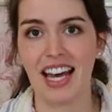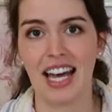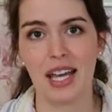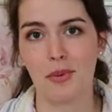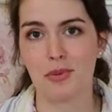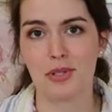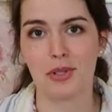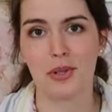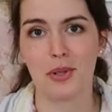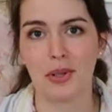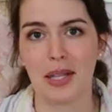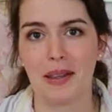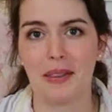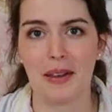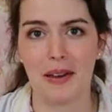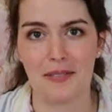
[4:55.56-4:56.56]
I
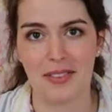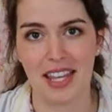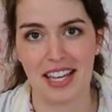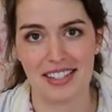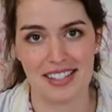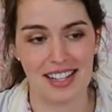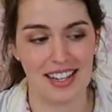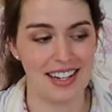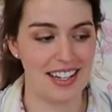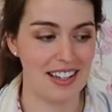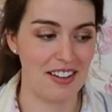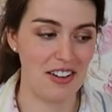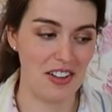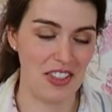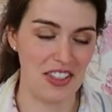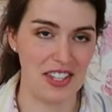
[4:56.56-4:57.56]
absolutely love that
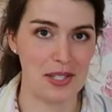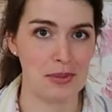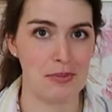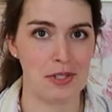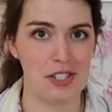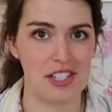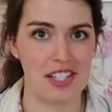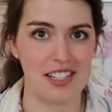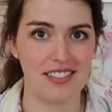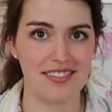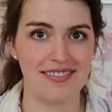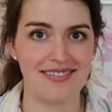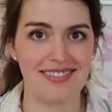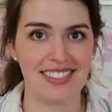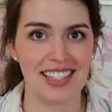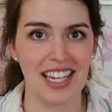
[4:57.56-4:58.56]
setting on this machine,
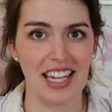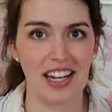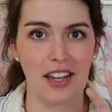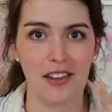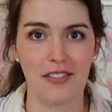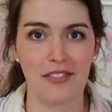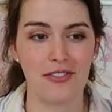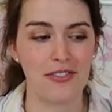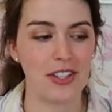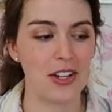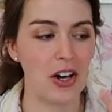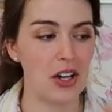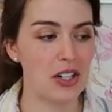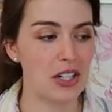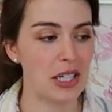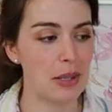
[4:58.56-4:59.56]
and I've
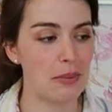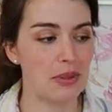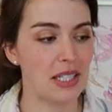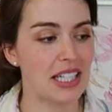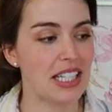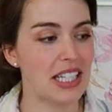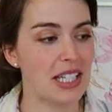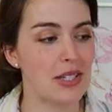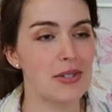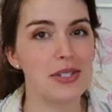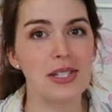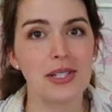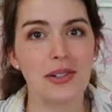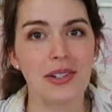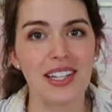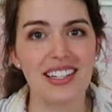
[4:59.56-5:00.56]
gotten completely
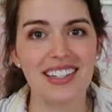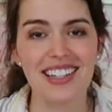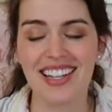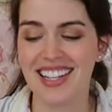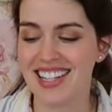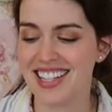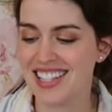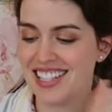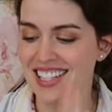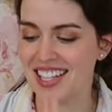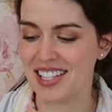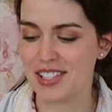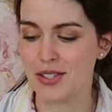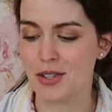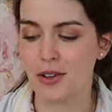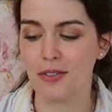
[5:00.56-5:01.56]
used to it.
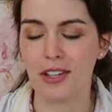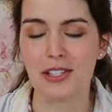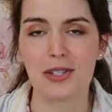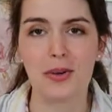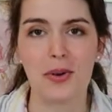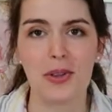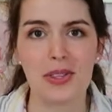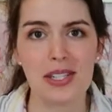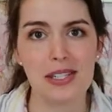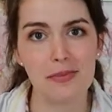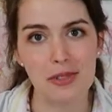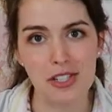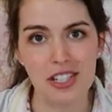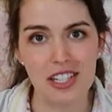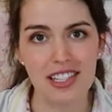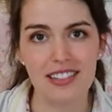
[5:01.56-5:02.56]
And so if I sew in this
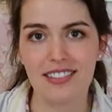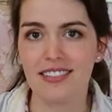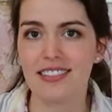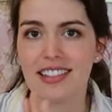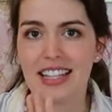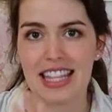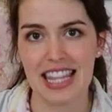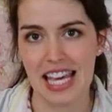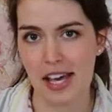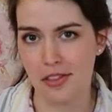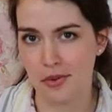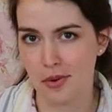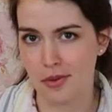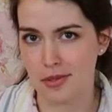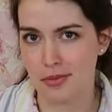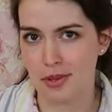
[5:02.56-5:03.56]
machine, that
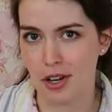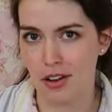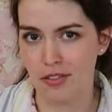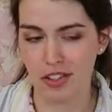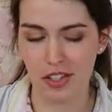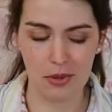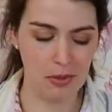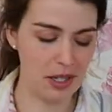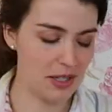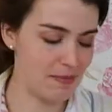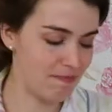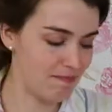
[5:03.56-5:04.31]
throws me off a little bit.